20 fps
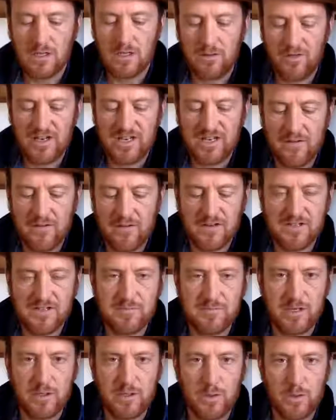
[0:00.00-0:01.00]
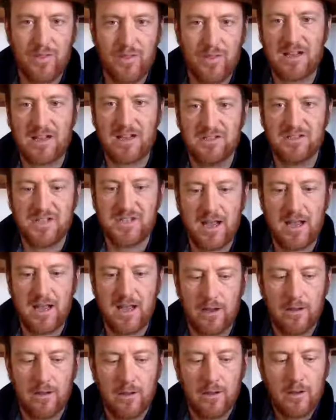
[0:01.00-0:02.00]
The difference between that and
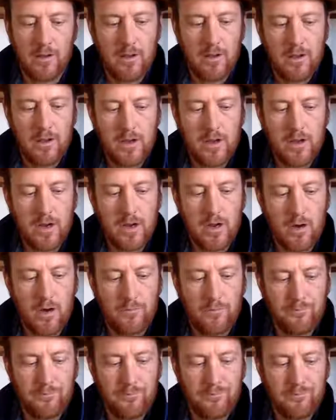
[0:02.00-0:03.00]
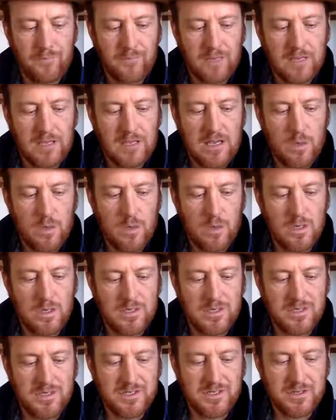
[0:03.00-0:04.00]
saying, you know, it
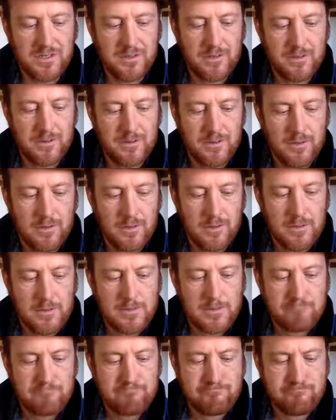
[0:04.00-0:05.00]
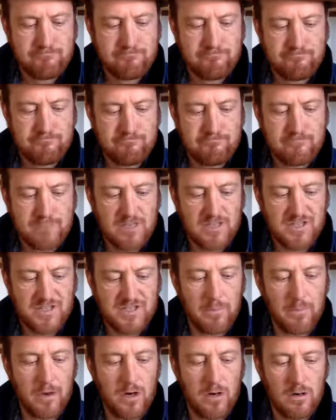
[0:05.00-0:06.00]
was
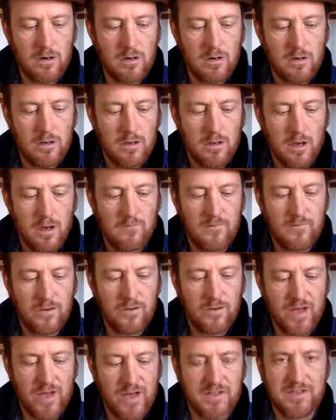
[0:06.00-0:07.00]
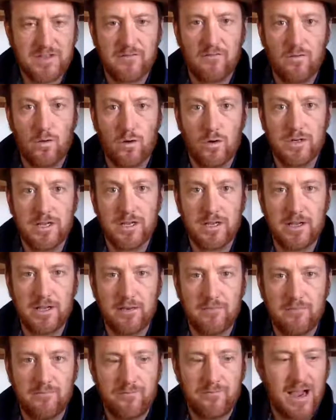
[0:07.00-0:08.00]
summer of
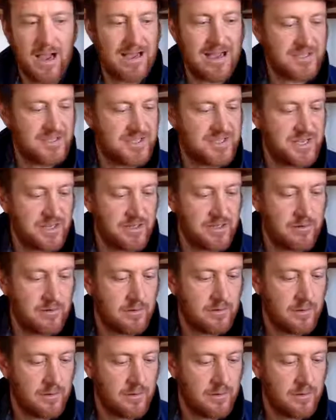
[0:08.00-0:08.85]
2014, I hadn't seen